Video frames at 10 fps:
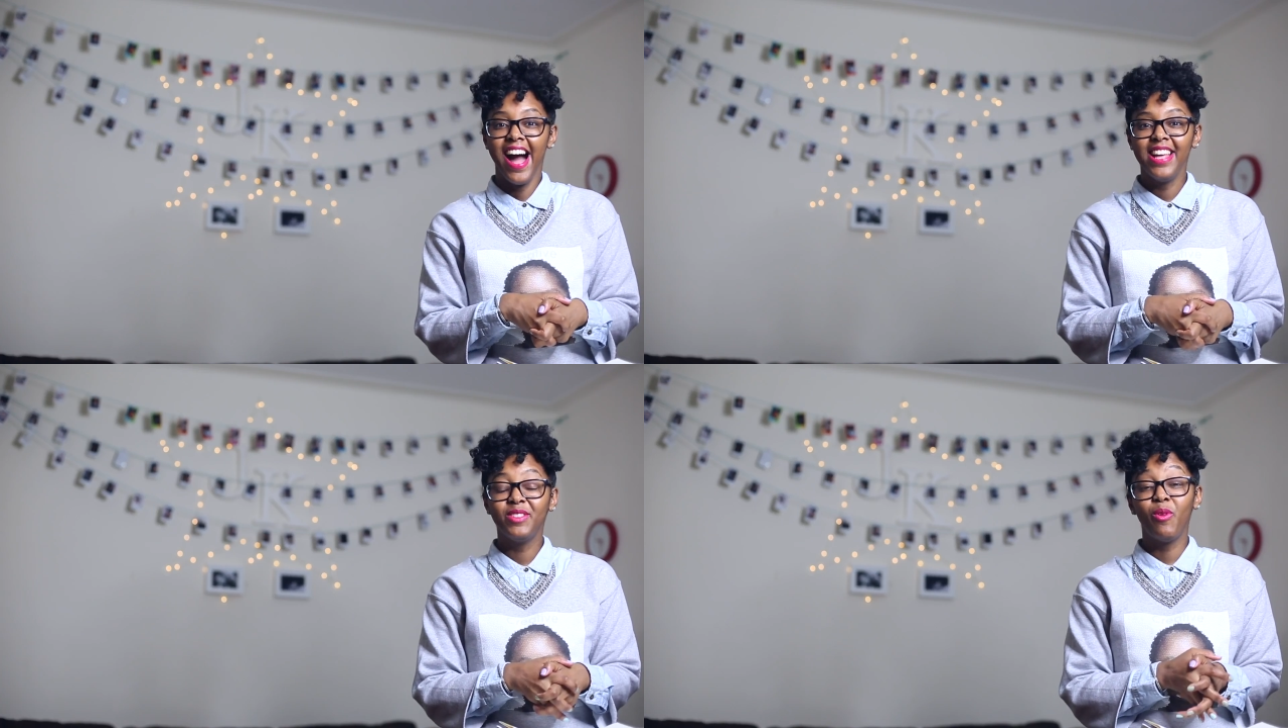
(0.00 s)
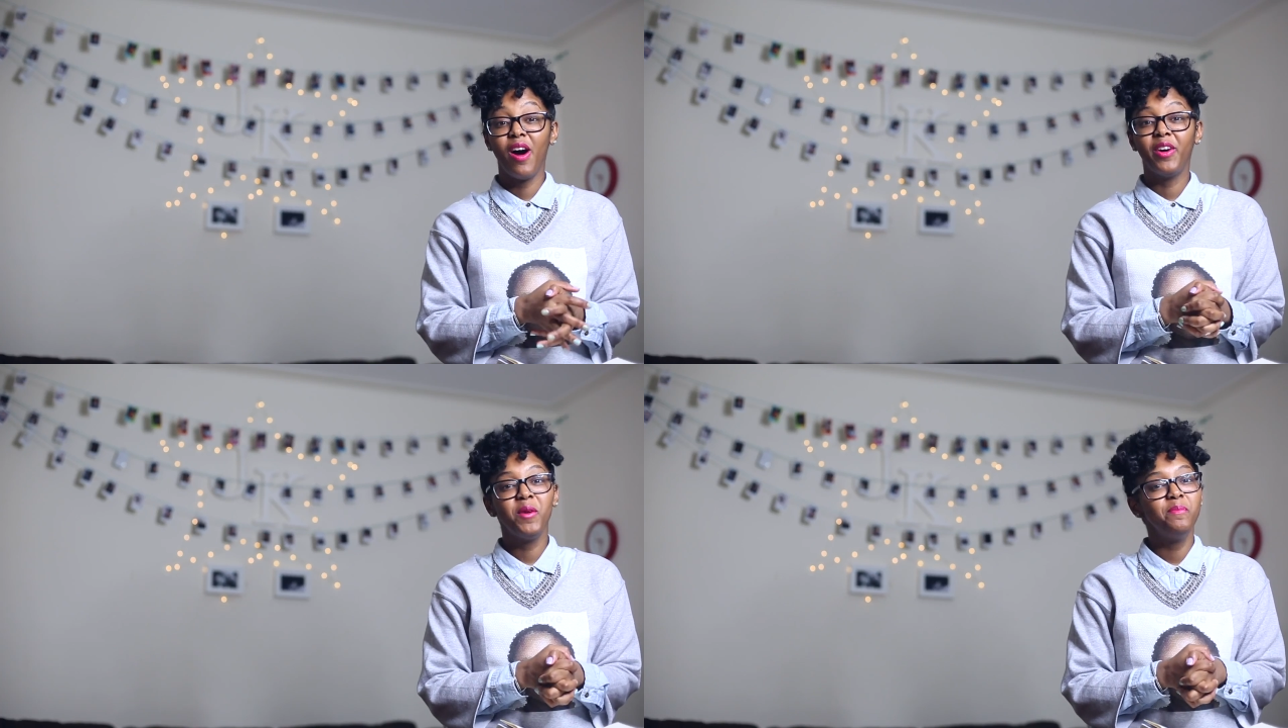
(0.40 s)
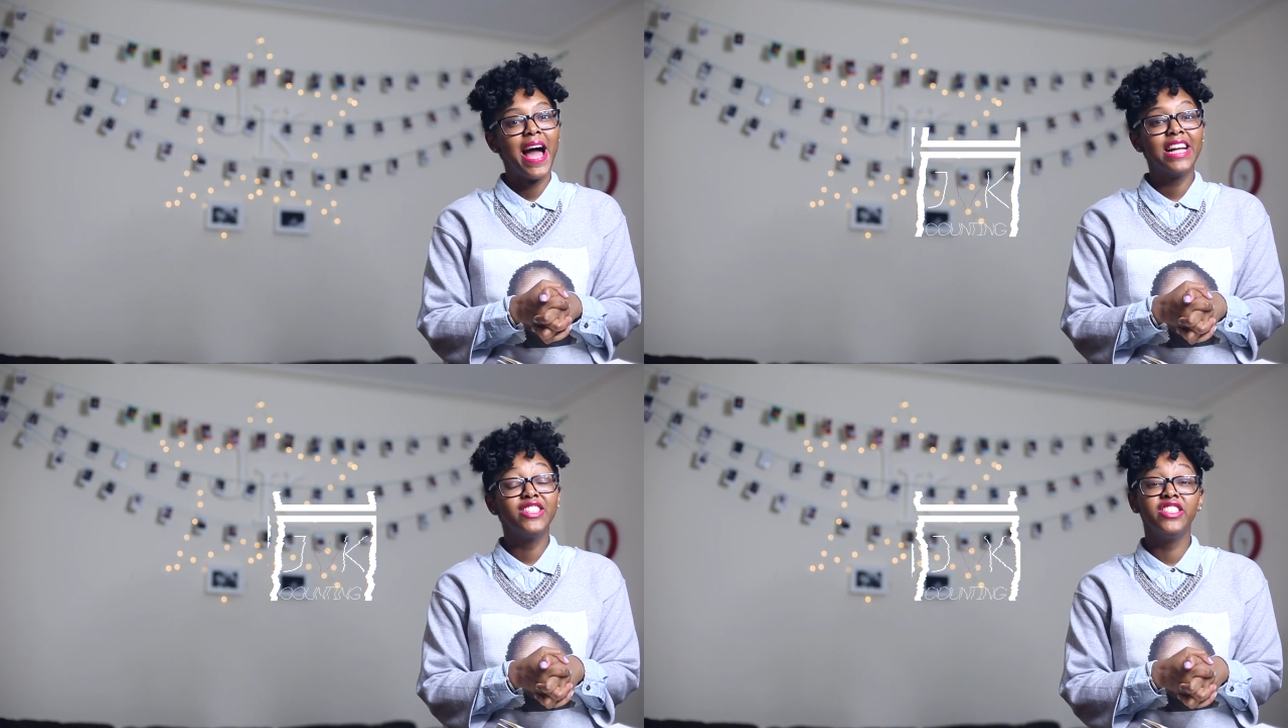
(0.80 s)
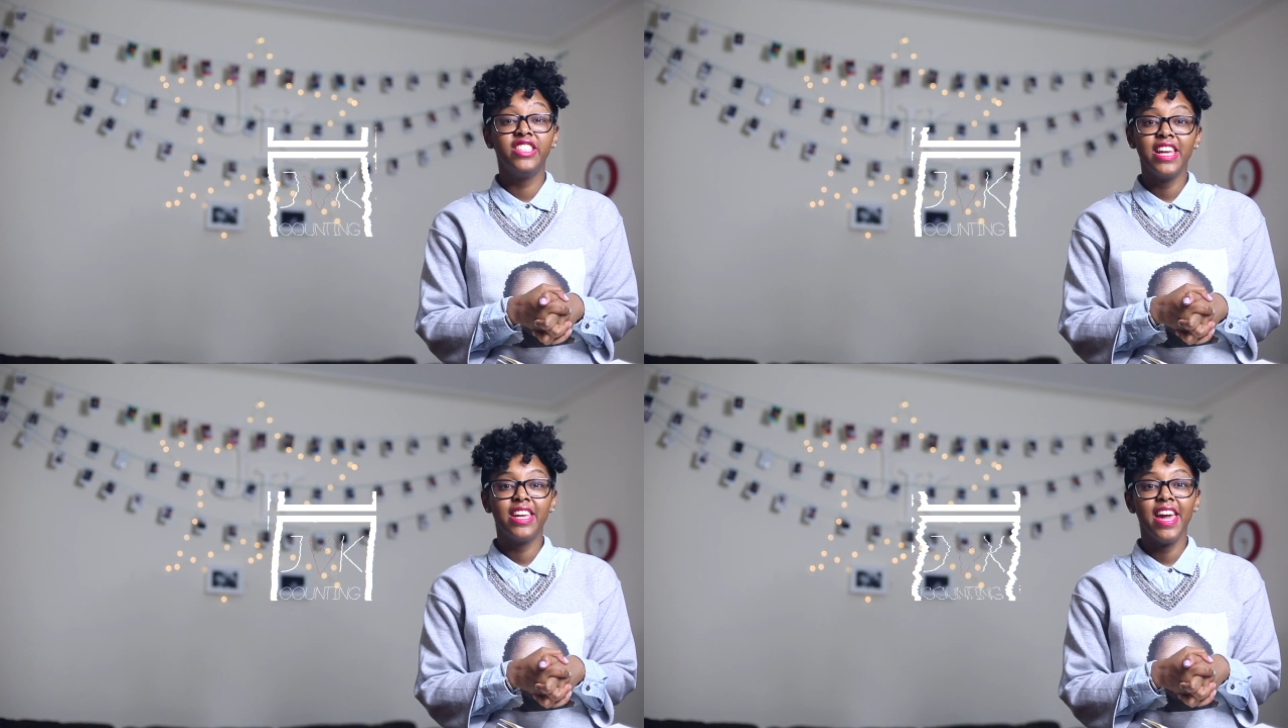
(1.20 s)
guys, welcome back to
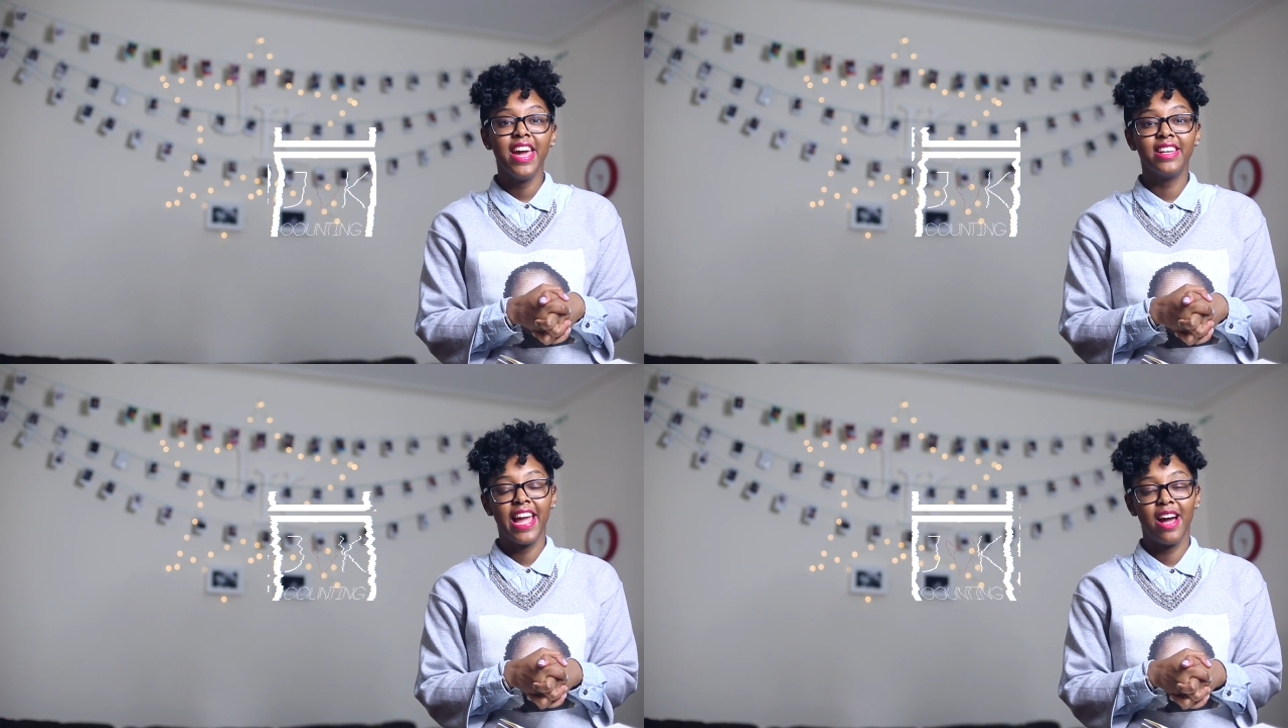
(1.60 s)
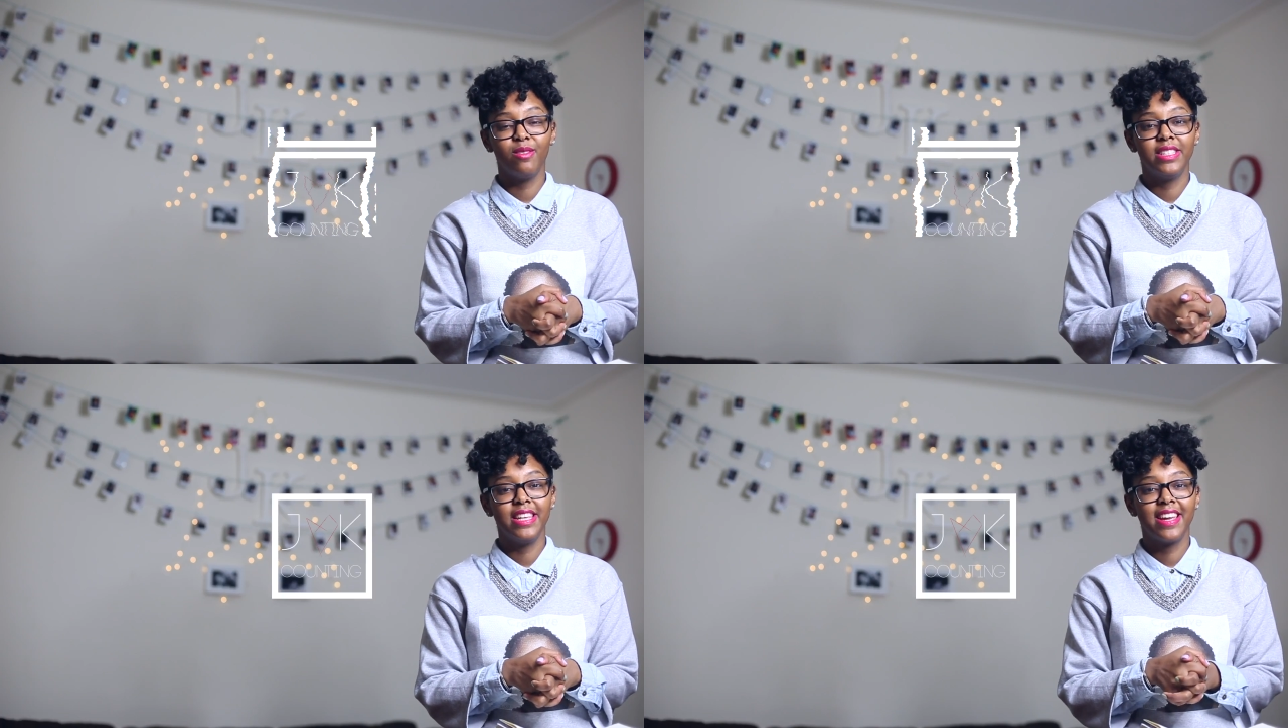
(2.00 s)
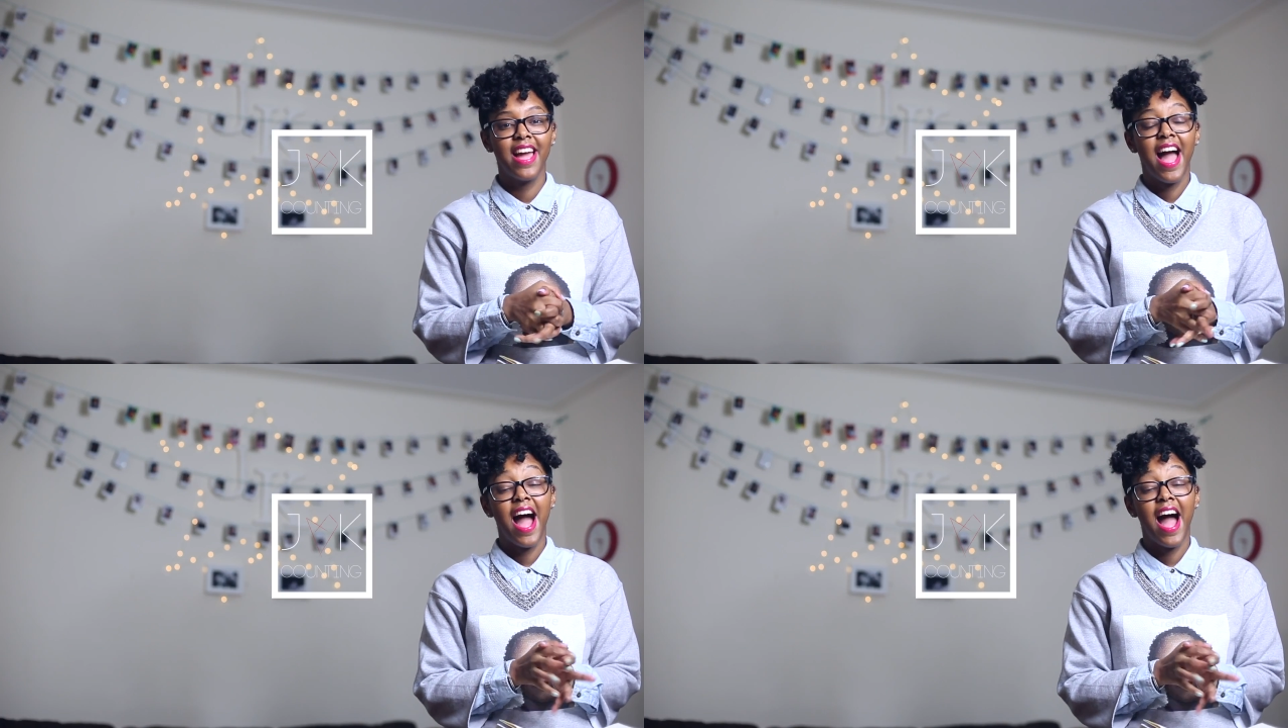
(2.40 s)
JK and Counting.